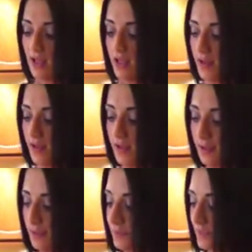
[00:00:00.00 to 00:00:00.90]

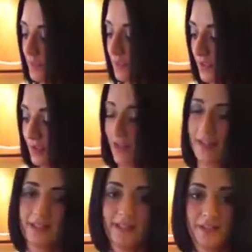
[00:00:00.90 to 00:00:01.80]
And
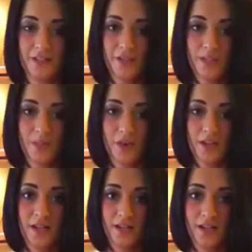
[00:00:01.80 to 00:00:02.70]
anything else you guys want
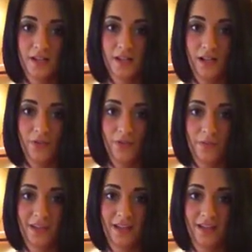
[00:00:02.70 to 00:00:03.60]
to hear from
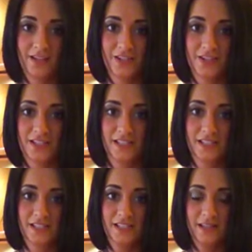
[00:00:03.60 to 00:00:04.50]
me,
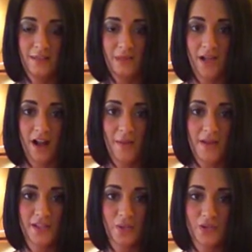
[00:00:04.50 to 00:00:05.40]
just leave me a
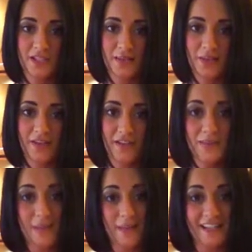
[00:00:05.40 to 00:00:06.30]
comment or send me a
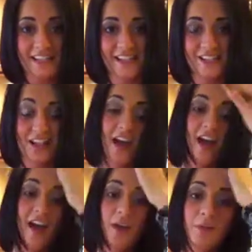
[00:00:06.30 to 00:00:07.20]
Facebook message.
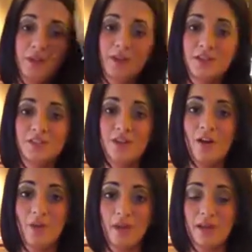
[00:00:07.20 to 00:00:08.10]
I hope that you guys are
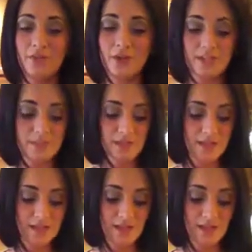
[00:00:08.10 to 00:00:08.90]
all ready for Christmas